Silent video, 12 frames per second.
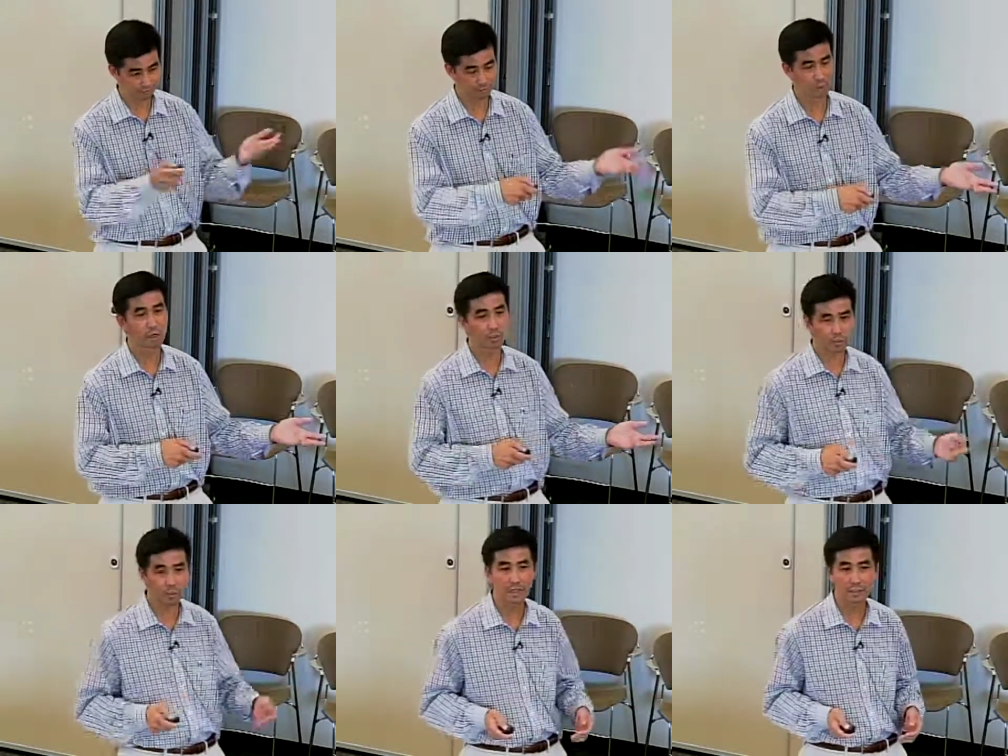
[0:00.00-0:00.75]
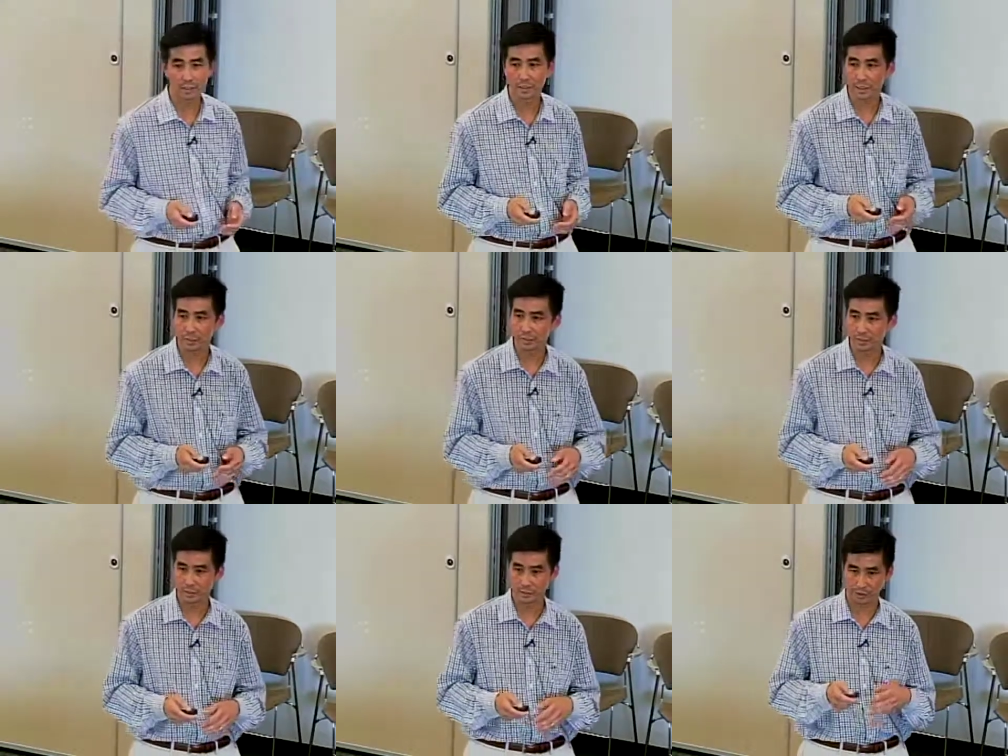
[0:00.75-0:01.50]
but also parents and that
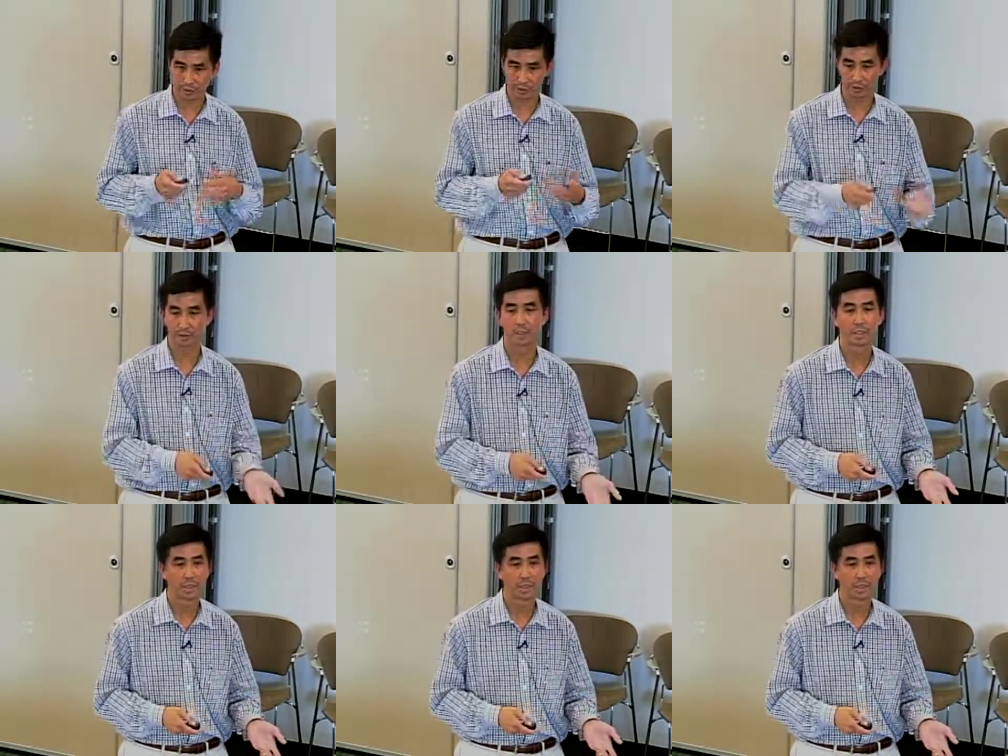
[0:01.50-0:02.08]
would choose